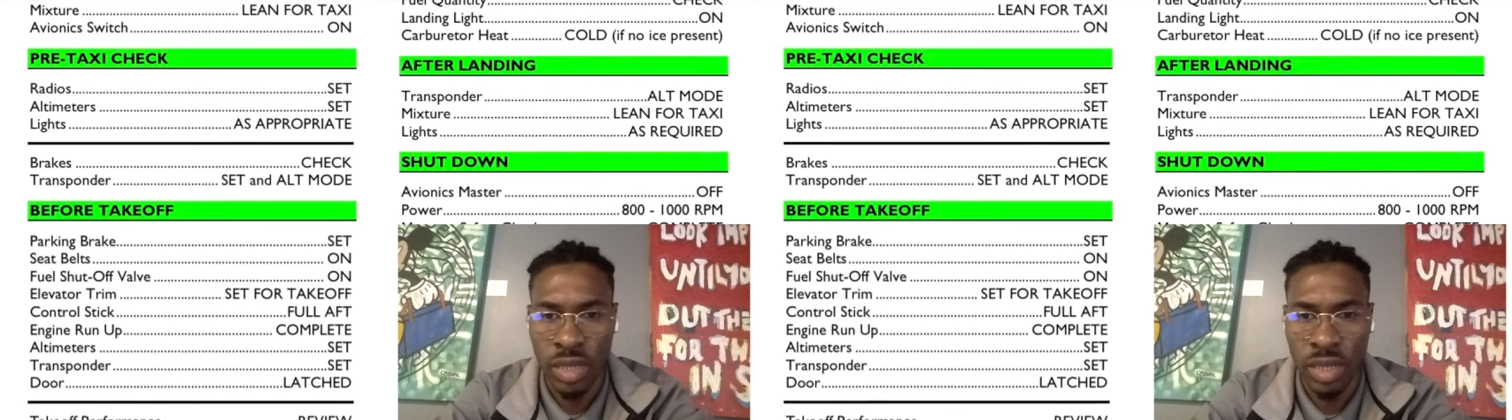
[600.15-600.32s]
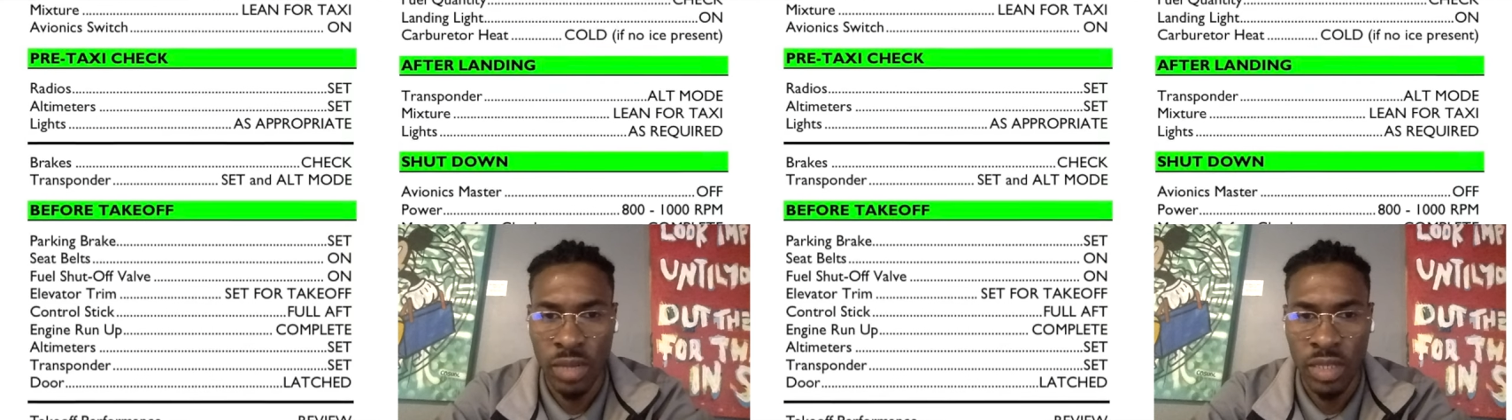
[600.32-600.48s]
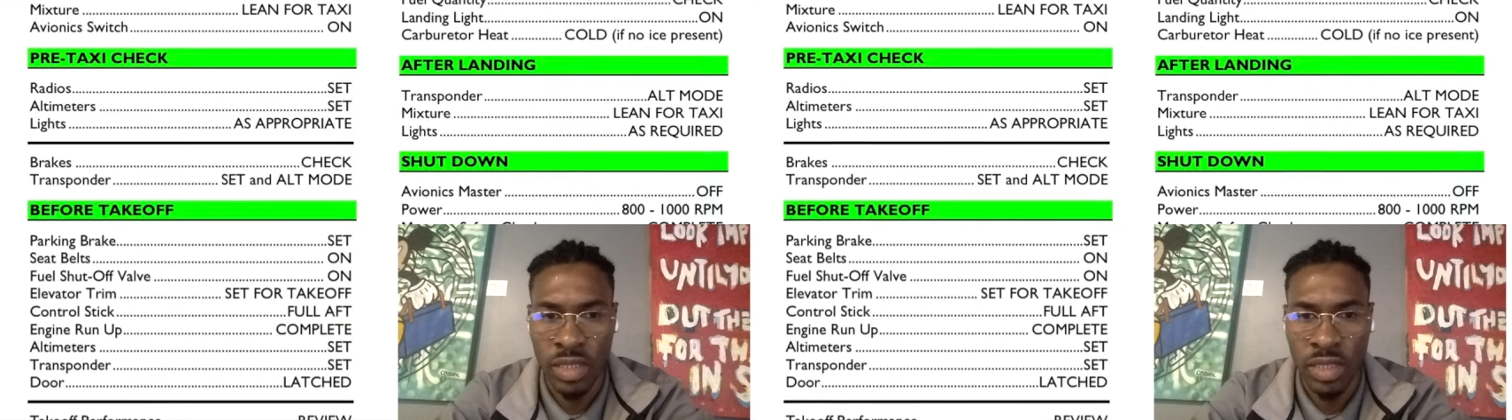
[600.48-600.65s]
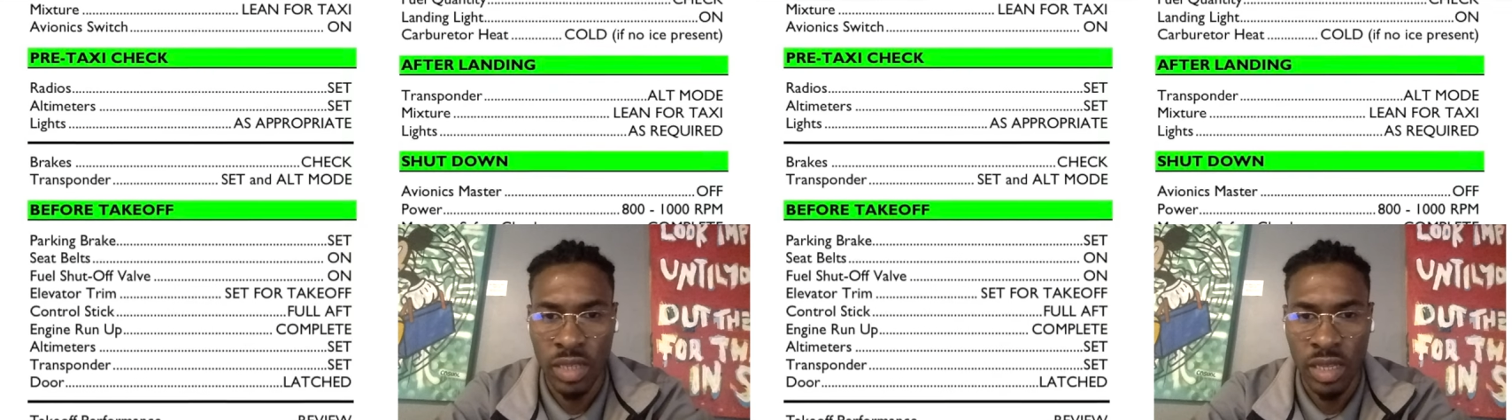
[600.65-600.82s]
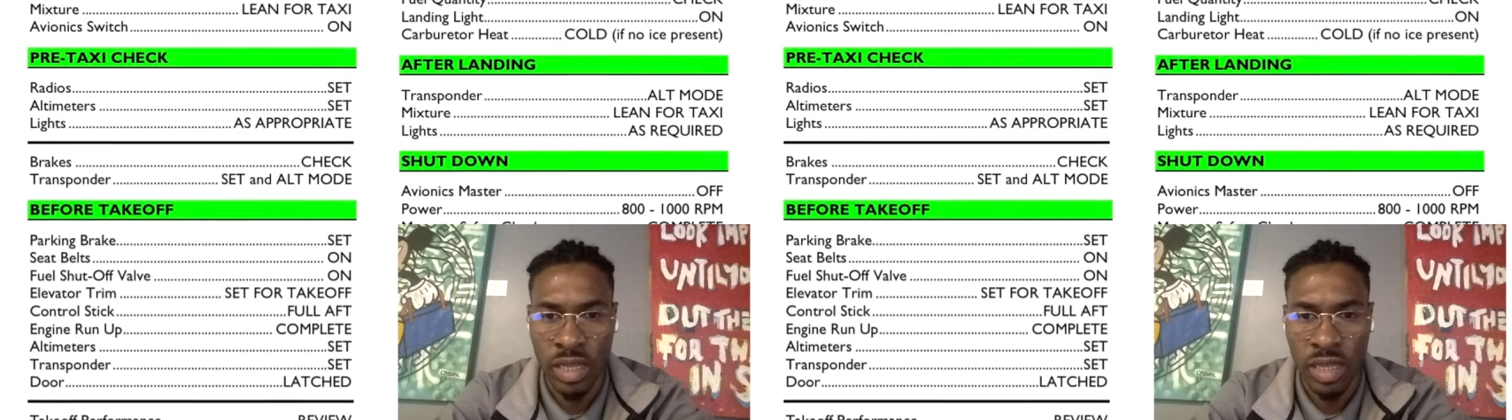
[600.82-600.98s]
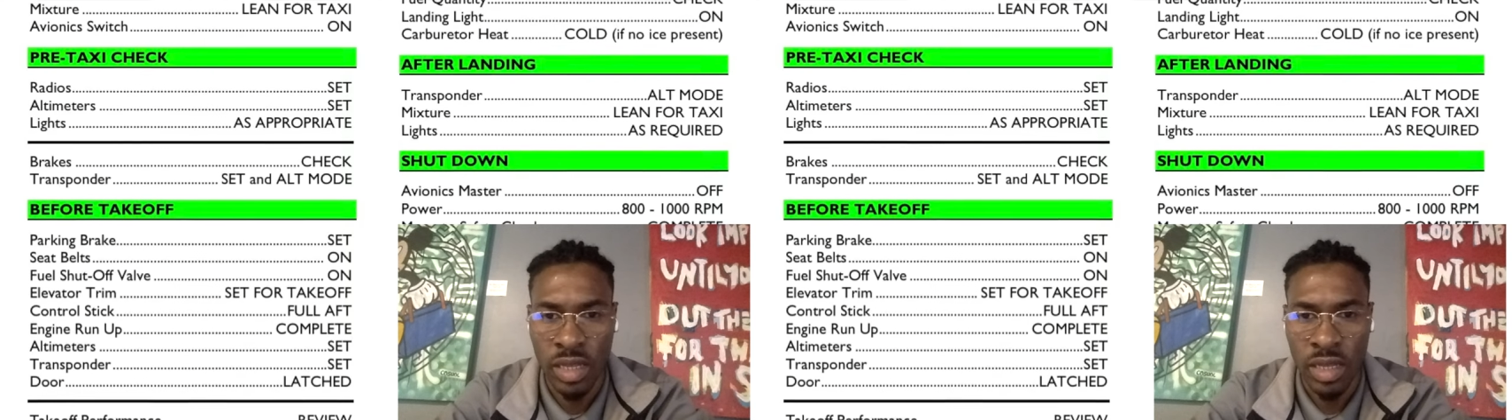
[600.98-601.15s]
uh,
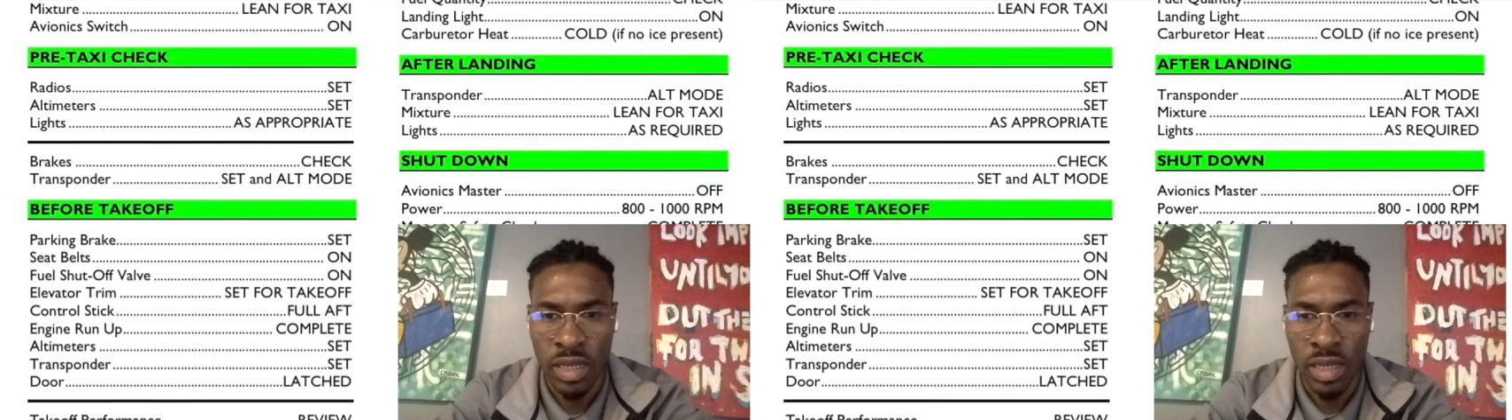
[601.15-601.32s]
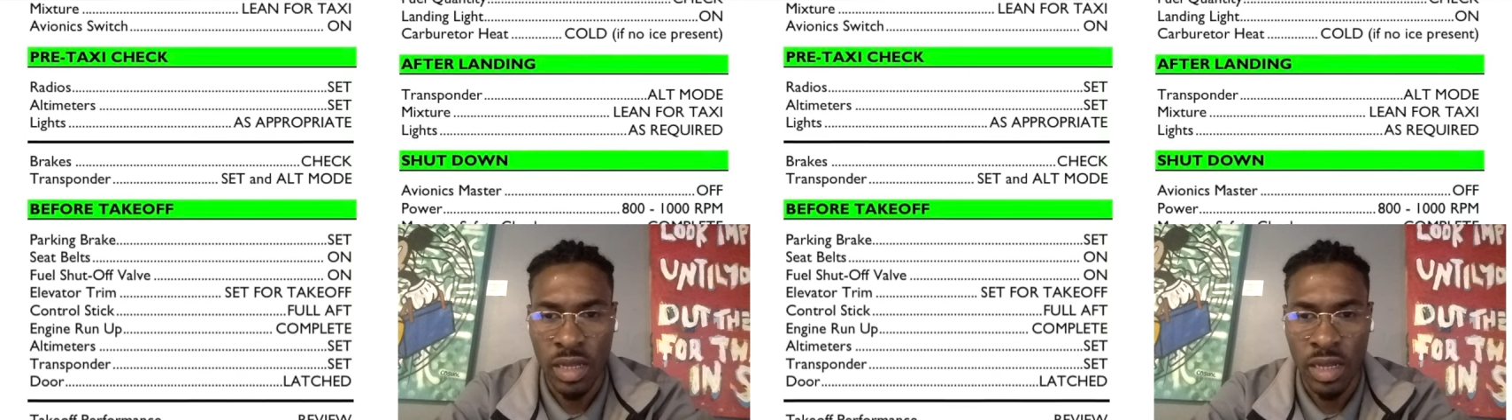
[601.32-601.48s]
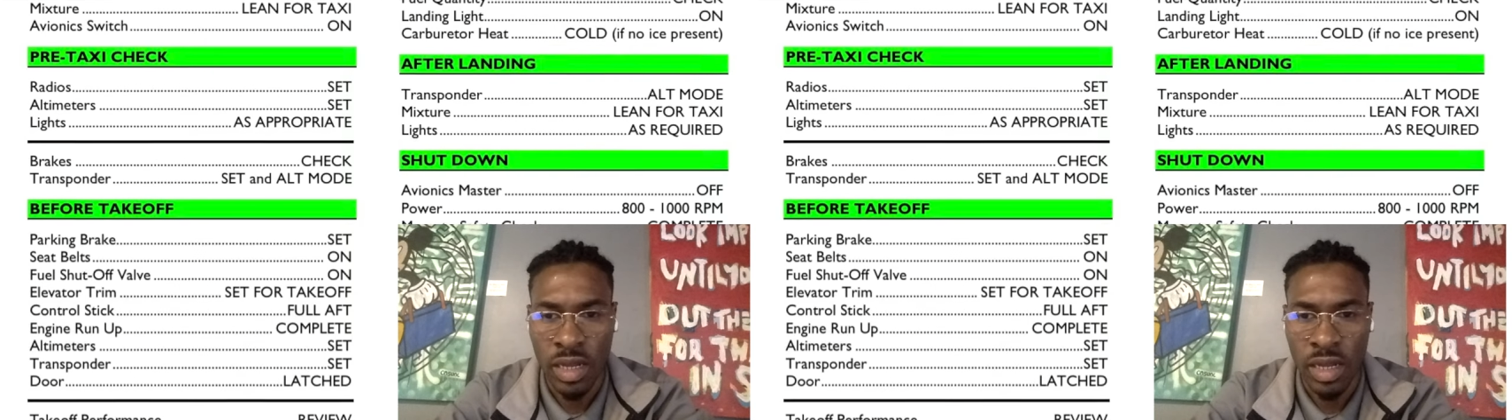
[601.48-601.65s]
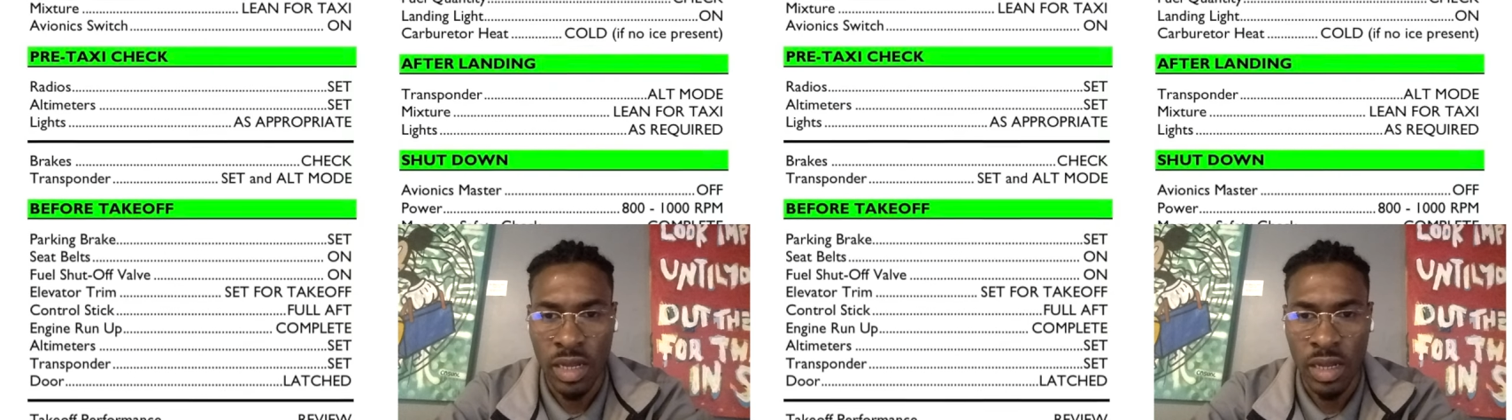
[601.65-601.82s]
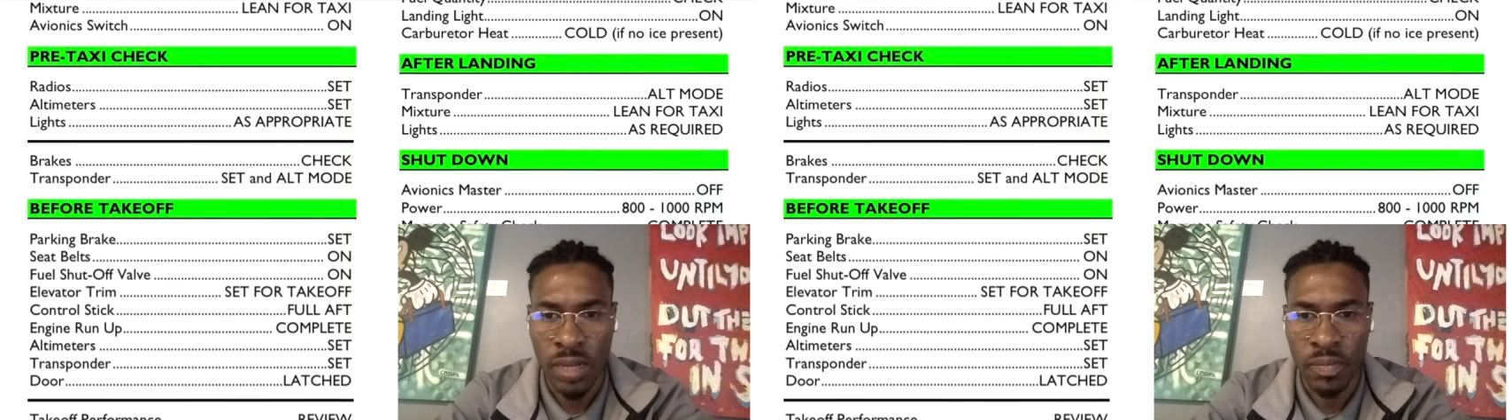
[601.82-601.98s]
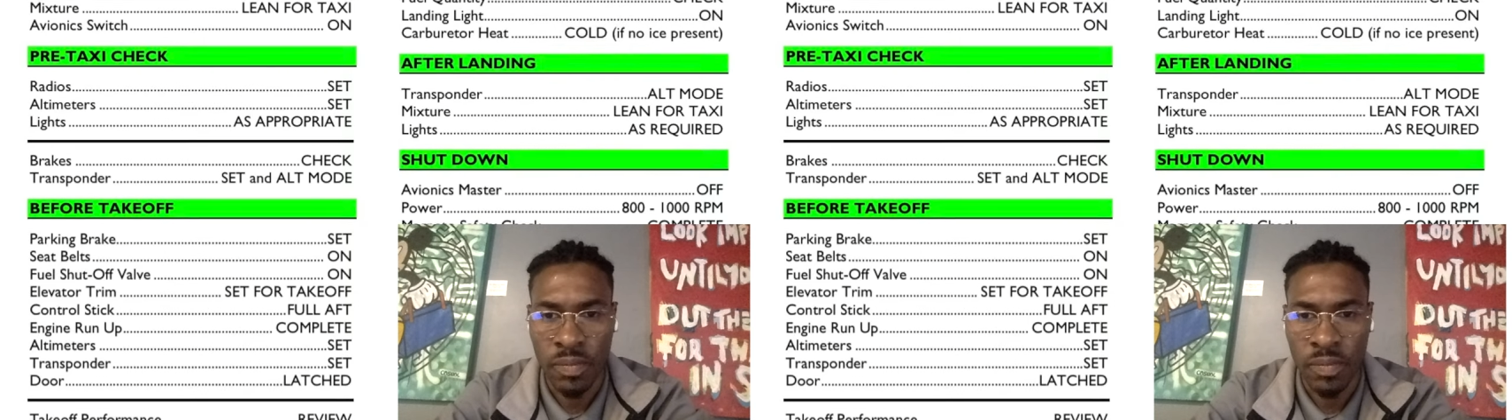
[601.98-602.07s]
basically, um,